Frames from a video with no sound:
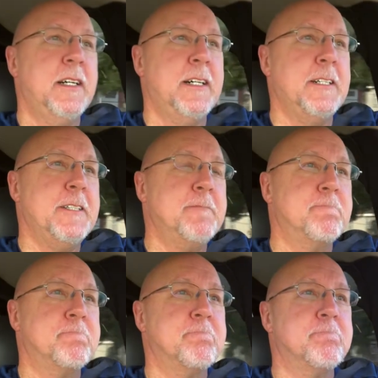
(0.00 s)
Uh,
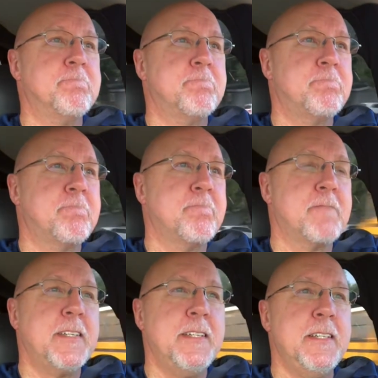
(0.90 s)

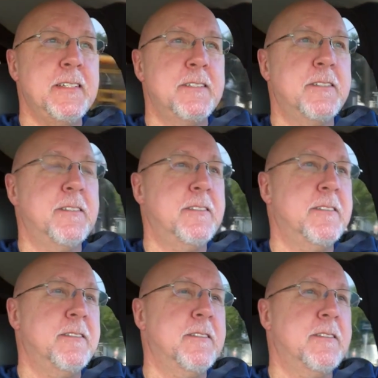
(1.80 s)

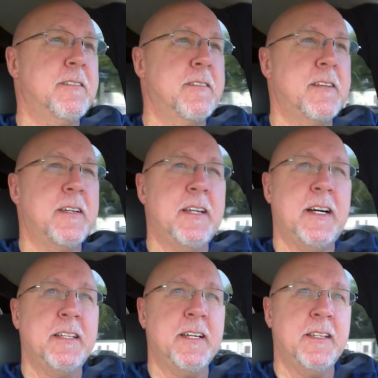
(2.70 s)
and
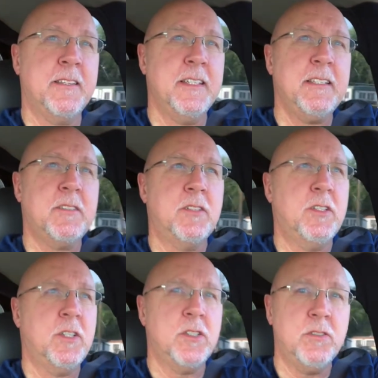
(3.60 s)
I, I think,
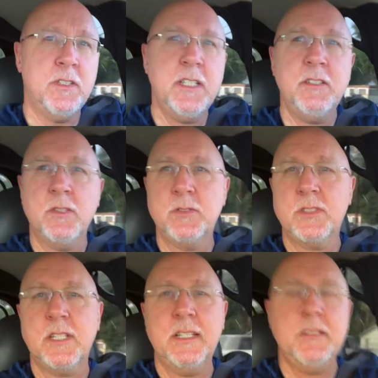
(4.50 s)
you know, you need those
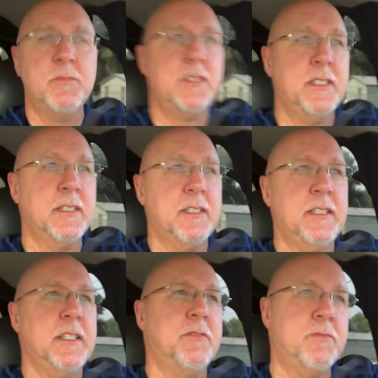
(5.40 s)
times in
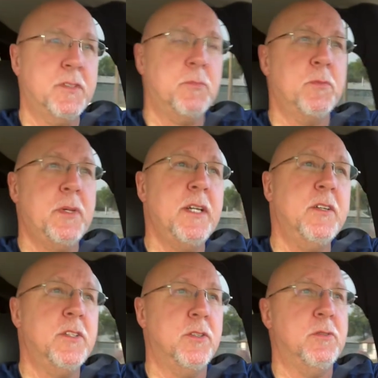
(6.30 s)
life to prepare
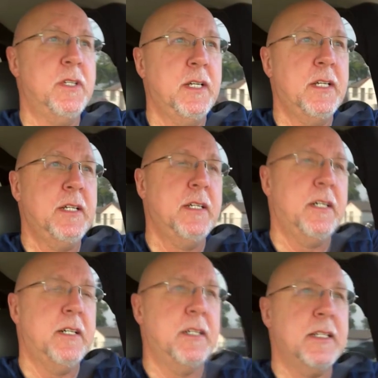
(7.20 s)
you,
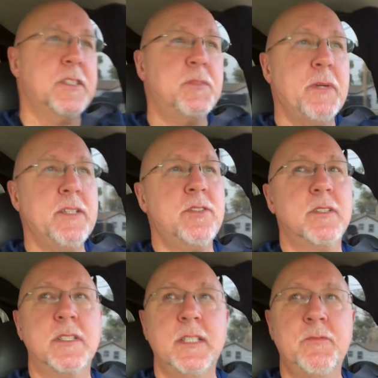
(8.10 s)
uh,
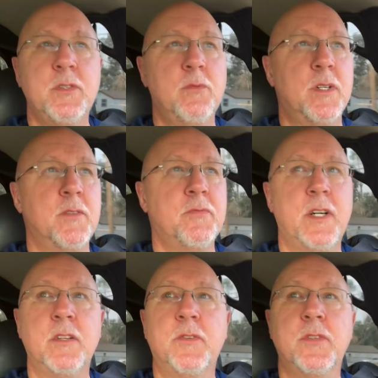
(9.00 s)
especially if you want to
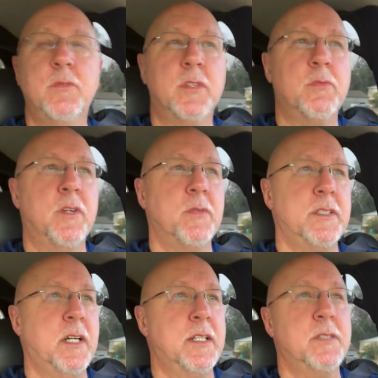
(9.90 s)
follow through with what we
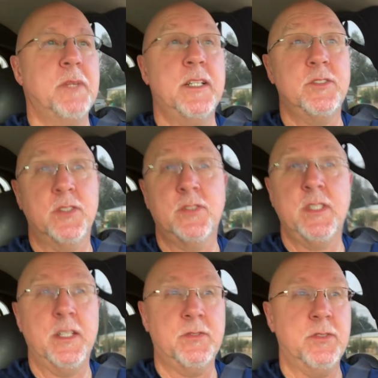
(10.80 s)
talked about just
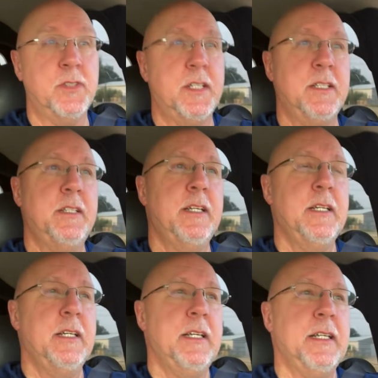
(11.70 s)
yesterday,
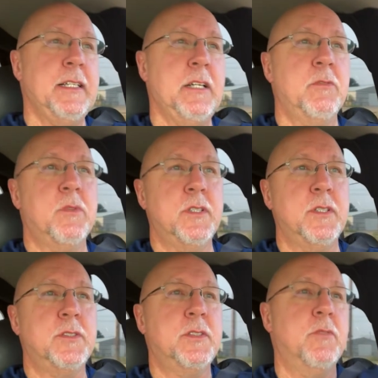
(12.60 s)
and that
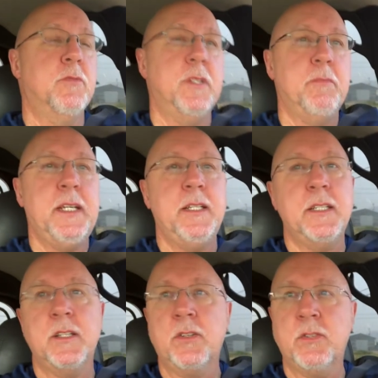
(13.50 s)
was remaining
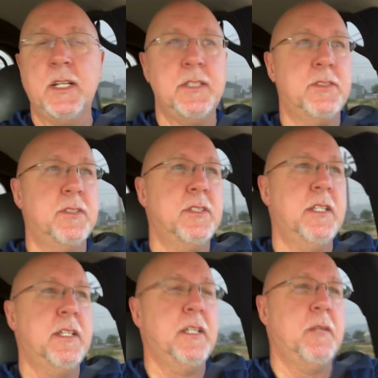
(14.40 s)
in Christ.
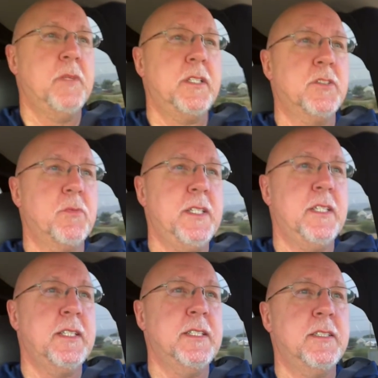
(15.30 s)
Because we
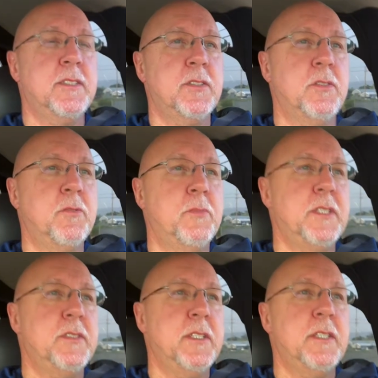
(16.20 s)
can get so
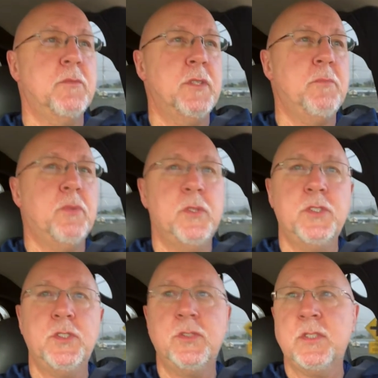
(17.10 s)
busy that we
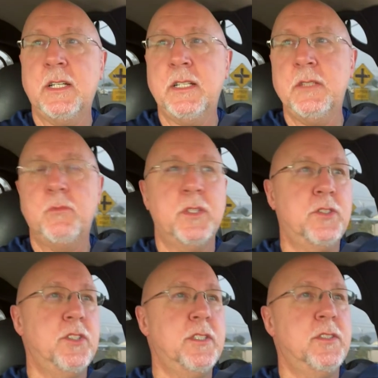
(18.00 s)
push time with
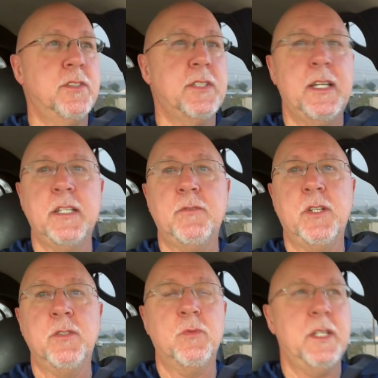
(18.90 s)
Jesus out of
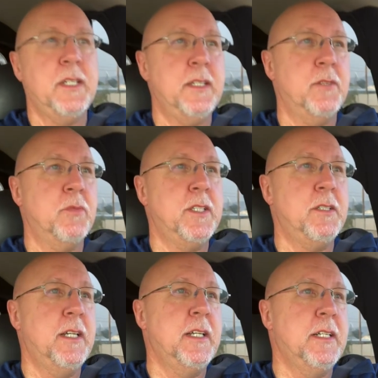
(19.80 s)
our way, that we
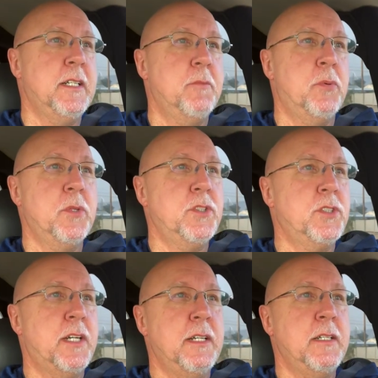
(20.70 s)
push
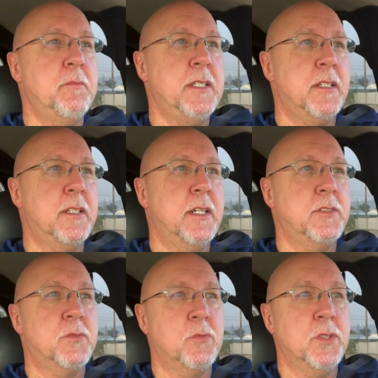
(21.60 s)
time in
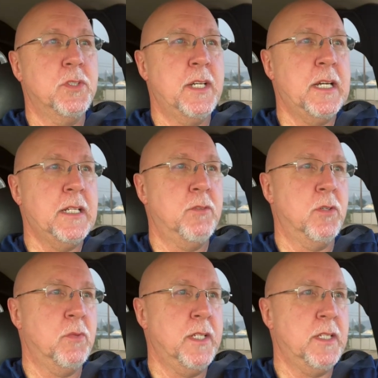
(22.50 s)
God's word out of our
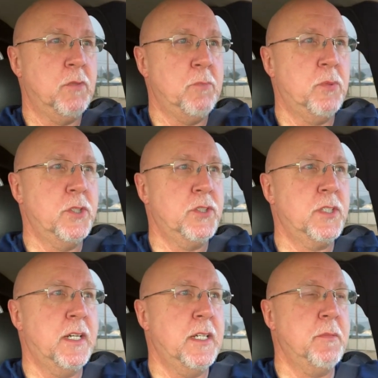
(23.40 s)
way, that we push
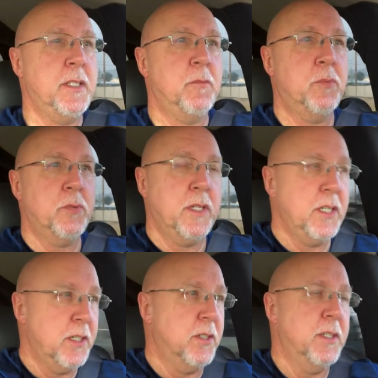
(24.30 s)
time in
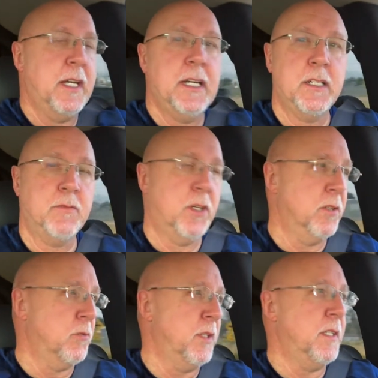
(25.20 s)
prayer out of
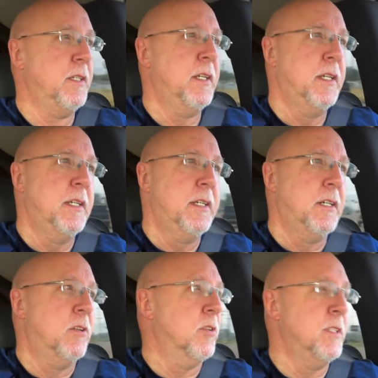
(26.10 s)
our way,
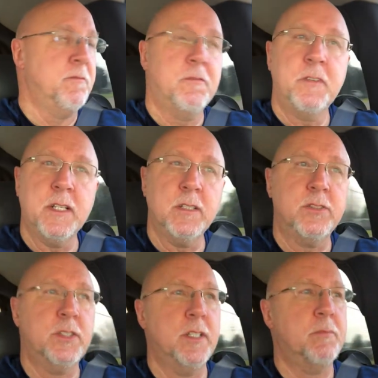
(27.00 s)
uh, or in
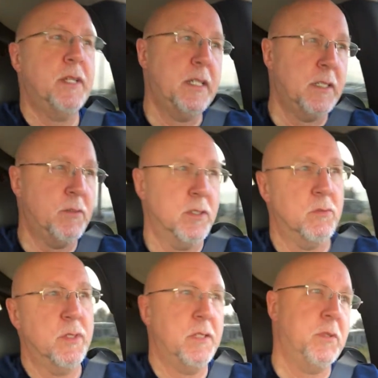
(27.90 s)
fellowship out of our
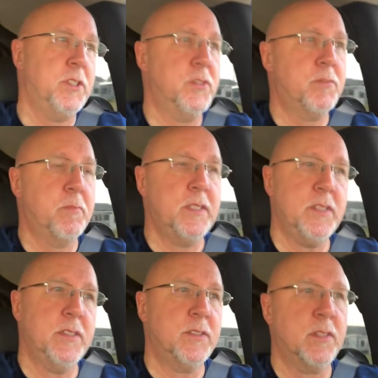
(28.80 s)
way. We just,
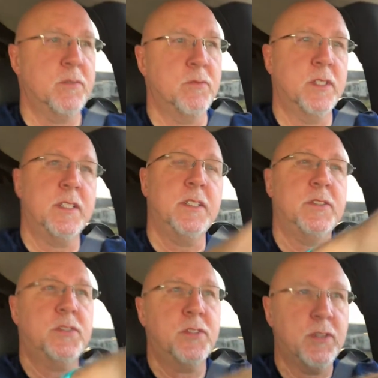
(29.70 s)
busyness can really
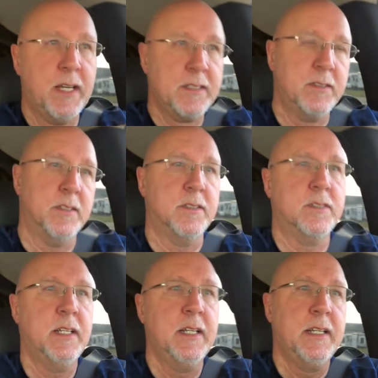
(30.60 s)
distract
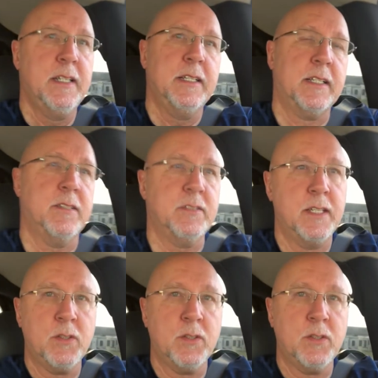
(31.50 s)
us. It can take